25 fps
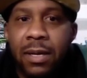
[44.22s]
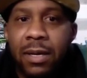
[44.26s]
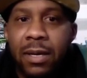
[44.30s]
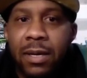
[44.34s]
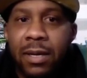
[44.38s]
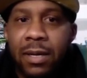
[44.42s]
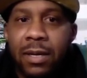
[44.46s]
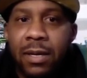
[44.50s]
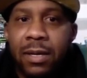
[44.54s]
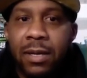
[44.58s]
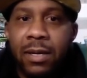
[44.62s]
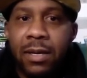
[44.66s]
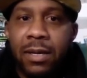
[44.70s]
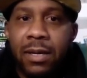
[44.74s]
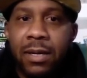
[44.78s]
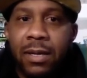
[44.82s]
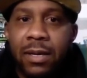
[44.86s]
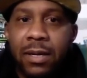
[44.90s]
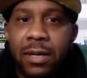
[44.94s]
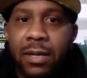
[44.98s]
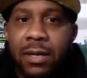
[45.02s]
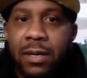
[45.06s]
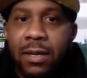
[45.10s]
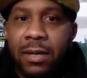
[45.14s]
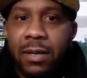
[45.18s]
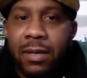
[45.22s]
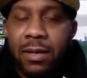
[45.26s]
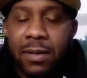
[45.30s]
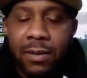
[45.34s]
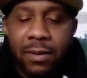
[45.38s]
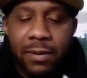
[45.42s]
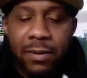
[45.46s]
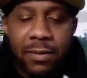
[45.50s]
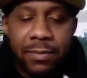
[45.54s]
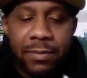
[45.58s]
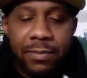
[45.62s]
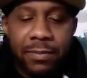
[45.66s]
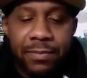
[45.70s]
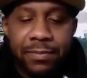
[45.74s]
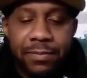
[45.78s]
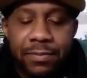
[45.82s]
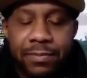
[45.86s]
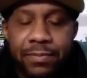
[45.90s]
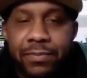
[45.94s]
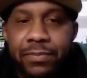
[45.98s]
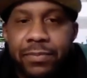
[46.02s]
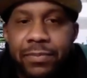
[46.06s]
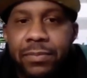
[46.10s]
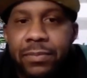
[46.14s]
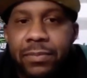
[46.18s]

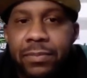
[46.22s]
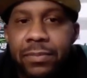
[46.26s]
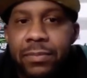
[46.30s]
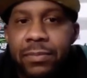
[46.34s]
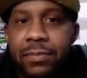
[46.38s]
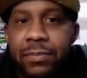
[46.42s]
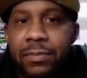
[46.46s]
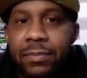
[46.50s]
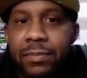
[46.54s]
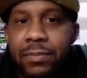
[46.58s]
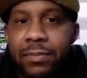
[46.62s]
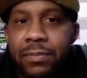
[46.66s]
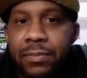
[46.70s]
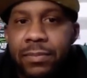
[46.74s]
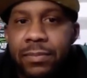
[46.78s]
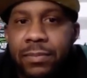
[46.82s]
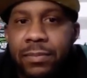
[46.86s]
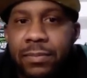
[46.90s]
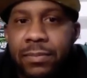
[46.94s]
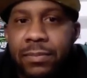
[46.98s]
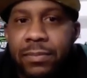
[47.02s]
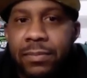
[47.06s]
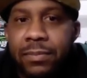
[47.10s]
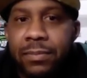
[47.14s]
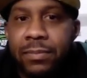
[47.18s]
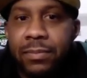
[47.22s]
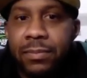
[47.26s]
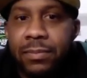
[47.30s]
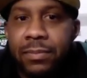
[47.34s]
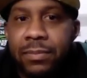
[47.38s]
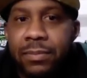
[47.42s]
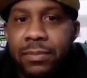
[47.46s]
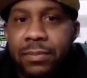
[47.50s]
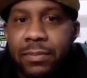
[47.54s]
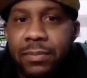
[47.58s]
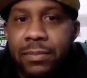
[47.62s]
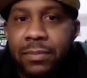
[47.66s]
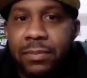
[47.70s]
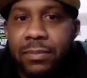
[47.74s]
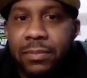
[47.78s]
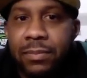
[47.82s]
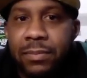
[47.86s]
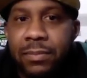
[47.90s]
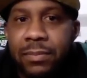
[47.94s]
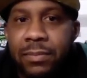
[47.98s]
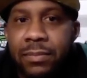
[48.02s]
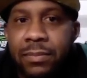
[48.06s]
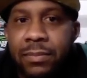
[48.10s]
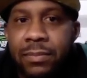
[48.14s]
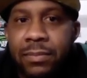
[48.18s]

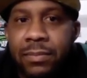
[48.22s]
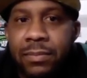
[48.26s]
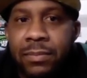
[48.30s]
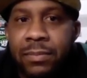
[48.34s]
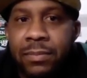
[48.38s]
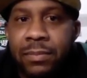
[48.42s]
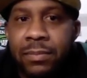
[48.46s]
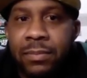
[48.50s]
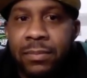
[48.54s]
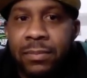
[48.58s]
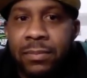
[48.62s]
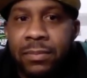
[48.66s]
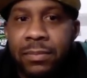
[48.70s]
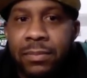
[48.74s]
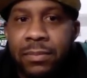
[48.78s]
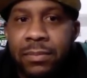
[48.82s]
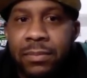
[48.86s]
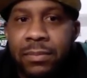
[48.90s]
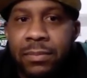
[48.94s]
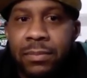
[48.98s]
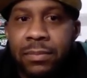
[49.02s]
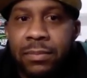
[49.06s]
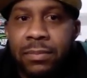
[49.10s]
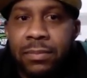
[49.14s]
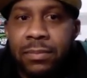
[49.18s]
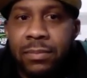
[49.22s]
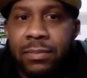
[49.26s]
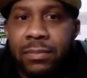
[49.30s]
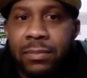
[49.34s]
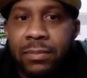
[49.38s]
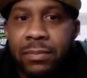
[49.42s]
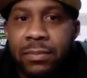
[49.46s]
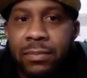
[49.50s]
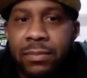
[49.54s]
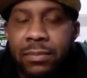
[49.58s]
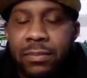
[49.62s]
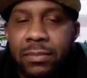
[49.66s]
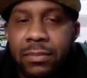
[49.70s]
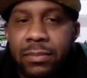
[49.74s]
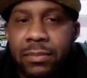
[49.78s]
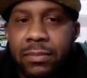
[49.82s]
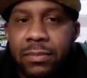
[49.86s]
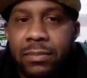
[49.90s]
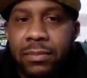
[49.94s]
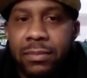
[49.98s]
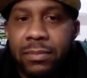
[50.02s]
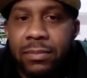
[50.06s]
No words are spoken by the person on screen.